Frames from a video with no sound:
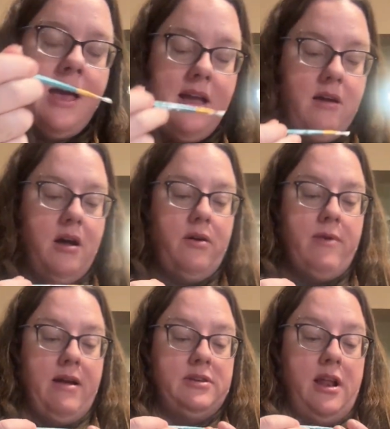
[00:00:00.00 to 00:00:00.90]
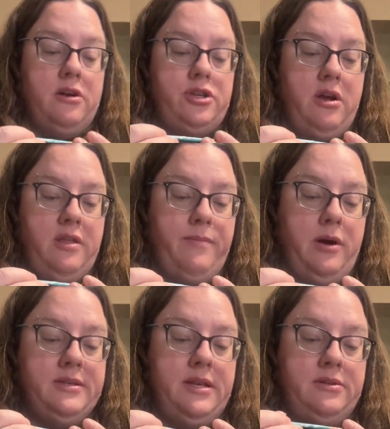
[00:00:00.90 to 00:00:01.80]
and cut around. And I'll show you the
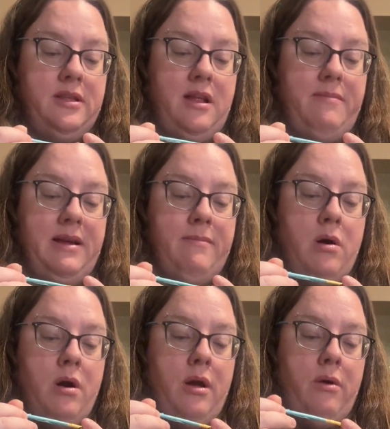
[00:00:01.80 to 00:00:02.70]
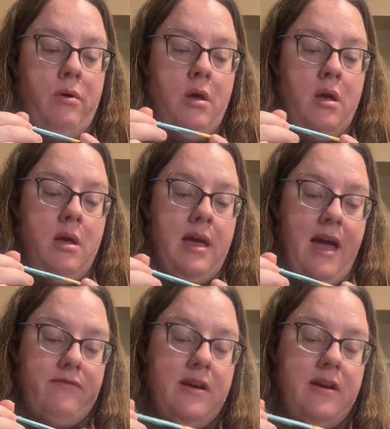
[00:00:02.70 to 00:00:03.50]
process. So that'll be tomorrow after